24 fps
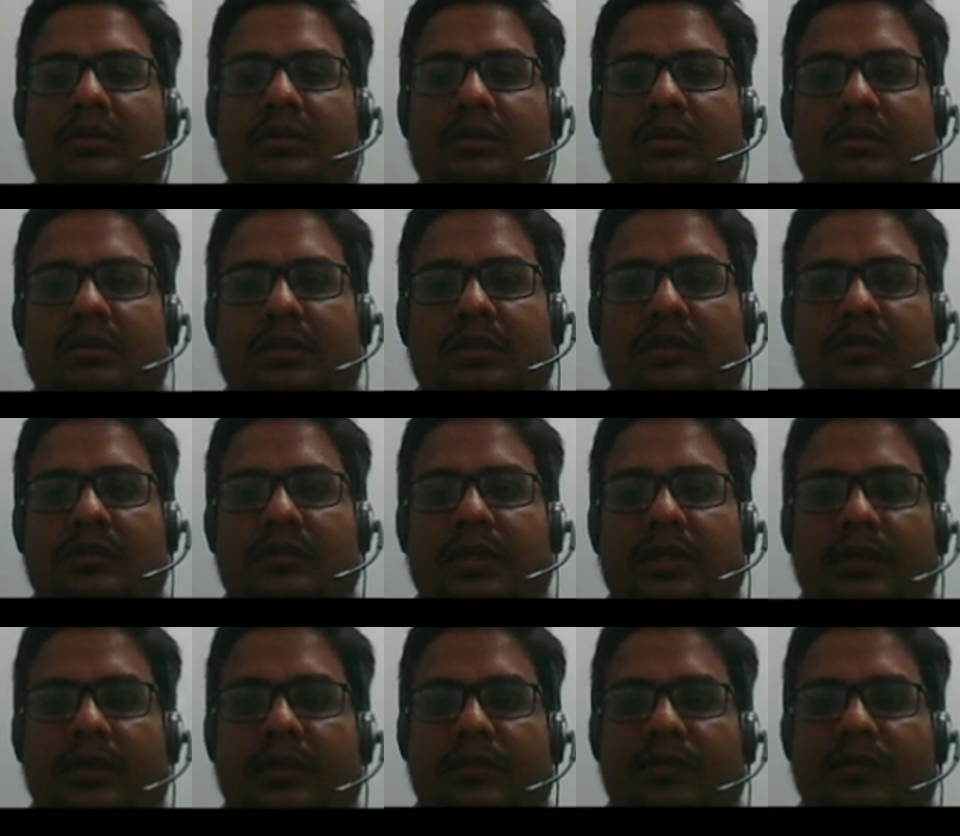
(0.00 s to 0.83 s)
Since
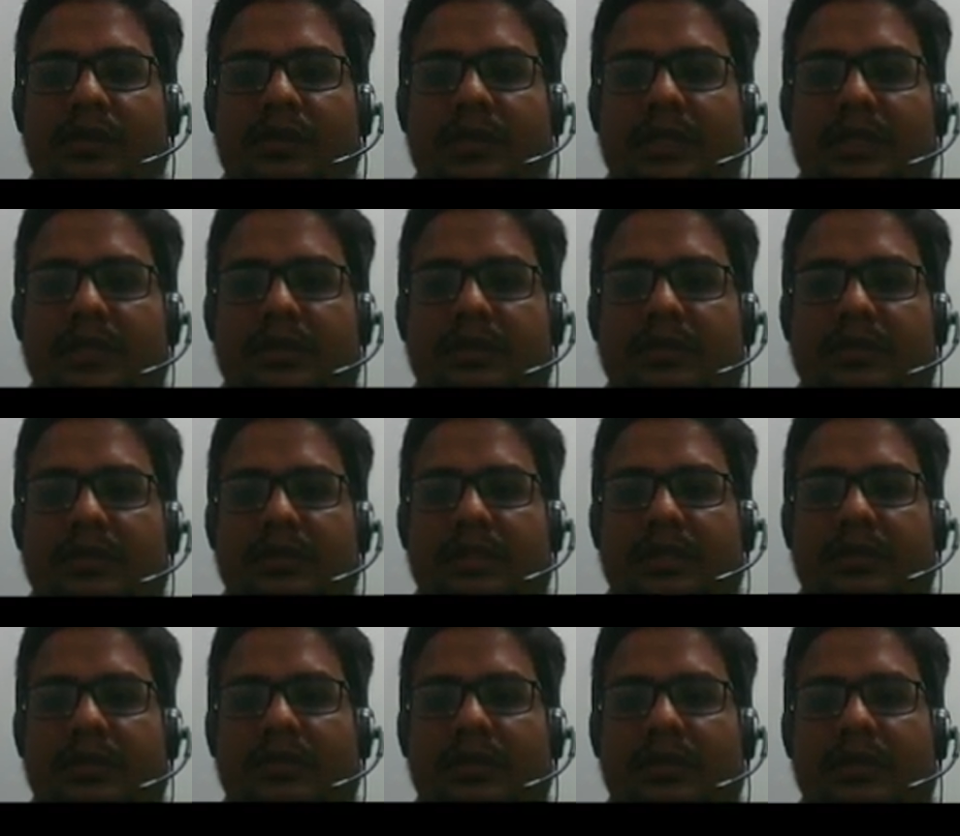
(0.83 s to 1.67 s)
why, if we tell
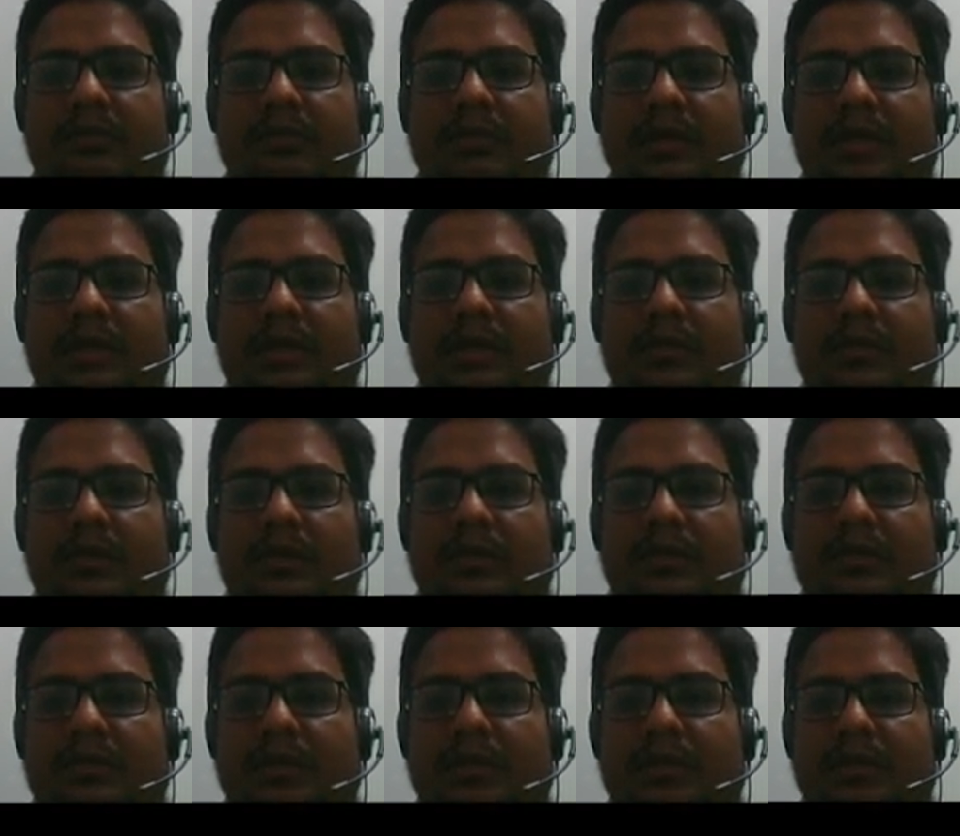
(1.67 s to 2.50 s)
z1 bar equal to
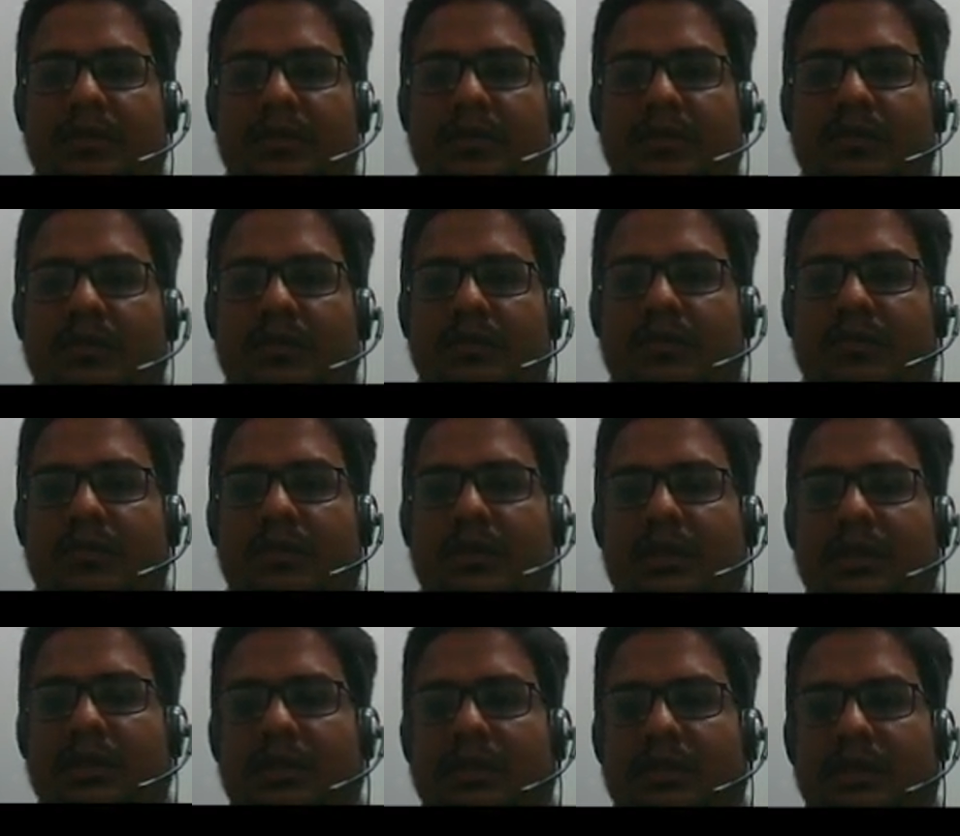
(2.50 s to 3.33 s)
z2,
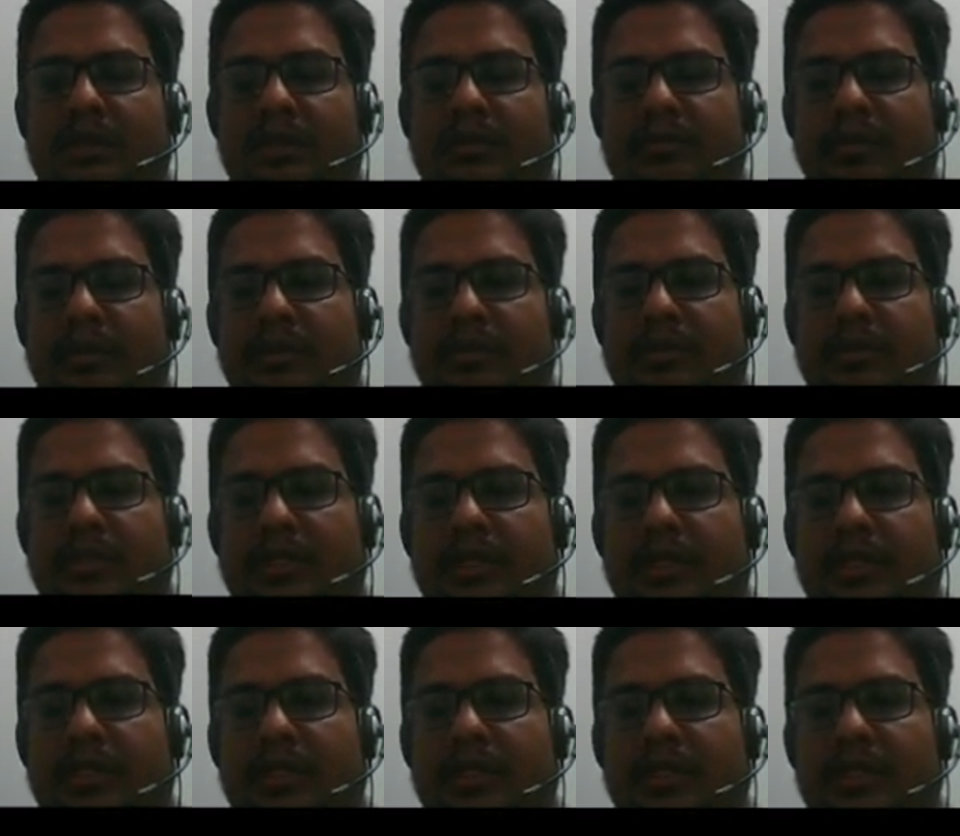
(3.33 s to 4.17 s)
then it means
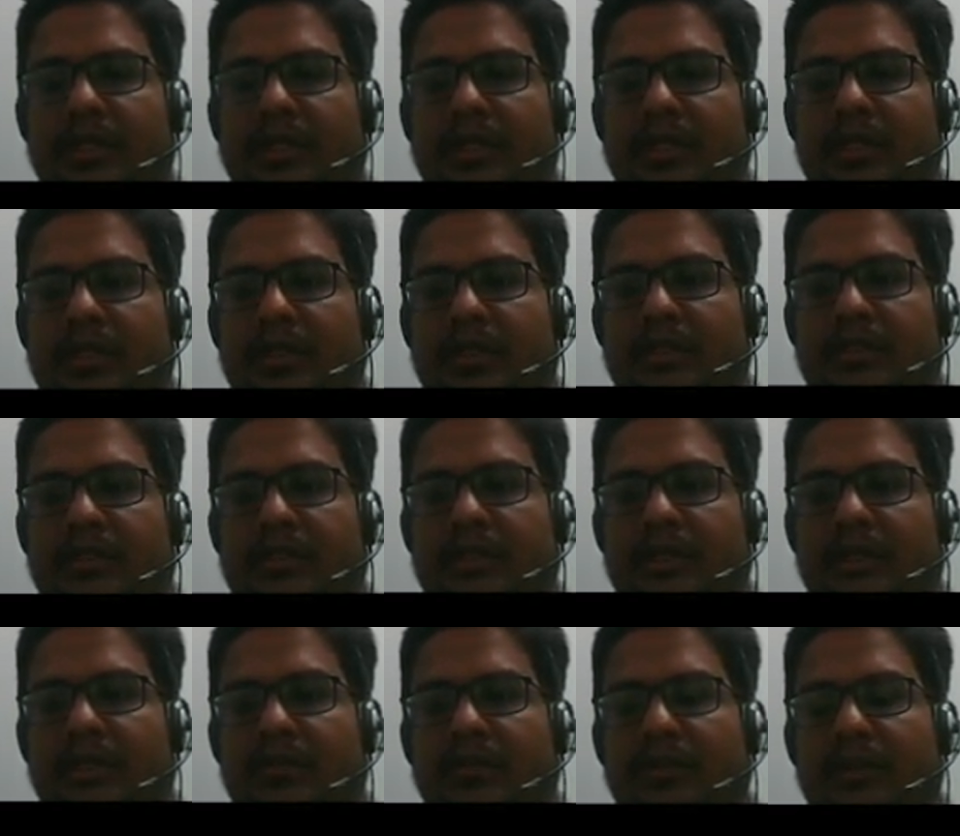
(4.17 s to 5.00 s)
that
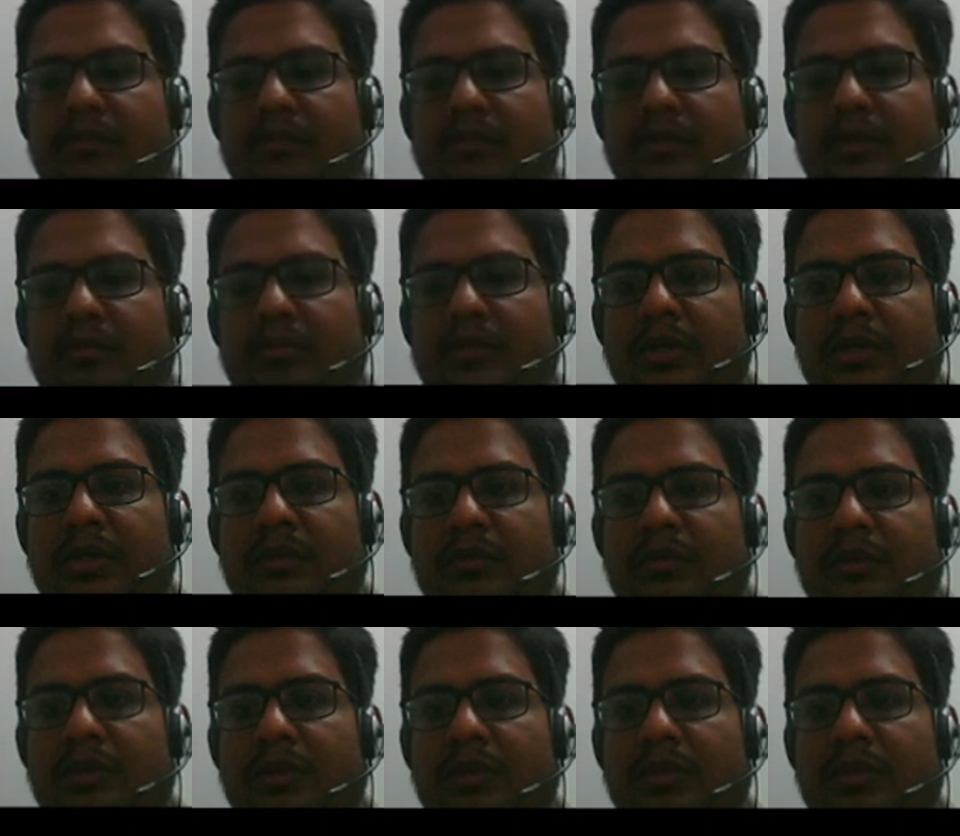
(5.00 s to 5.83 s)
z1 will be
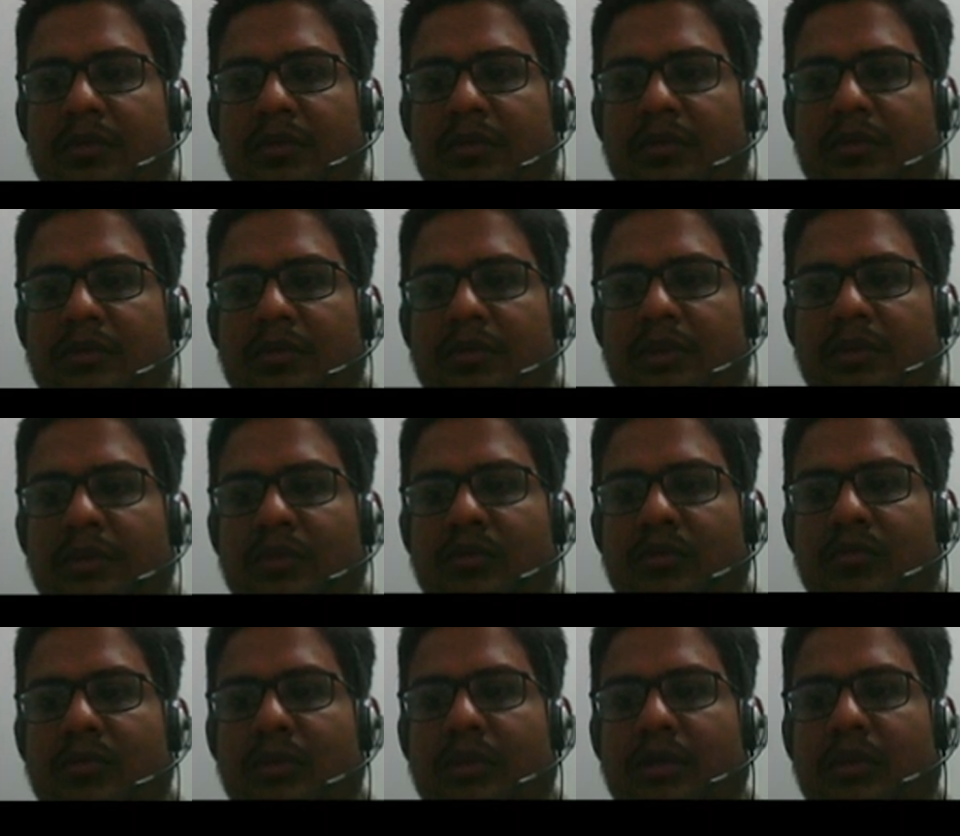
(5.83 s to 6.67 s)
equal to
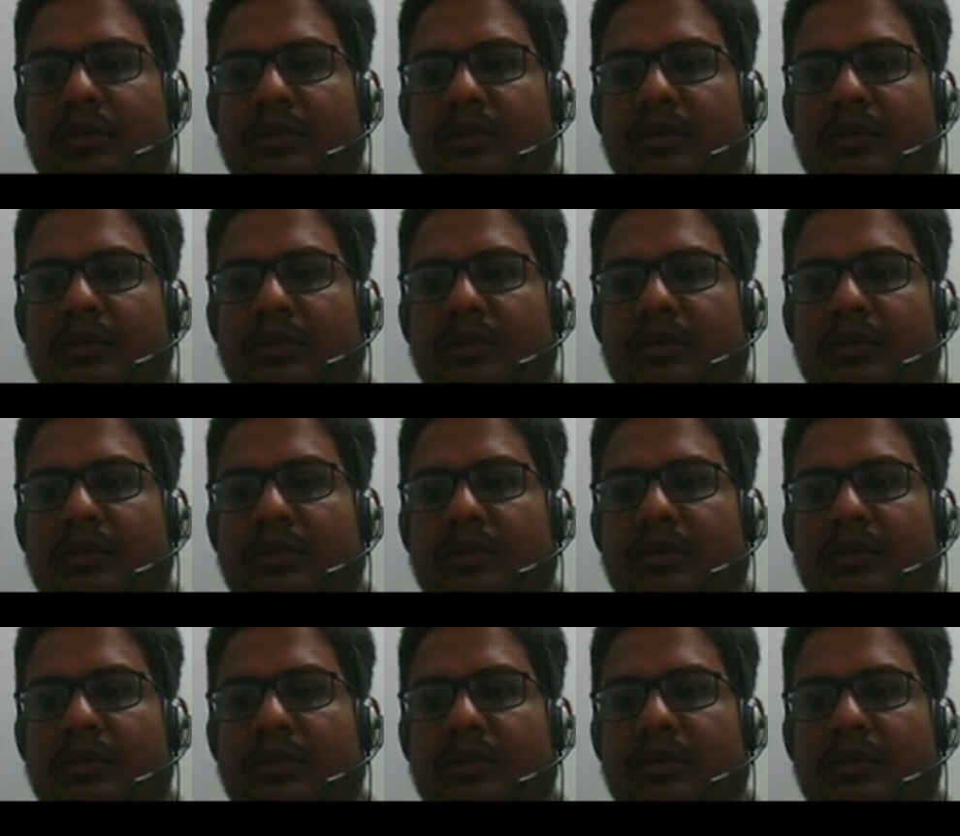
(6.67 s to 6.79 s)
z2 bar.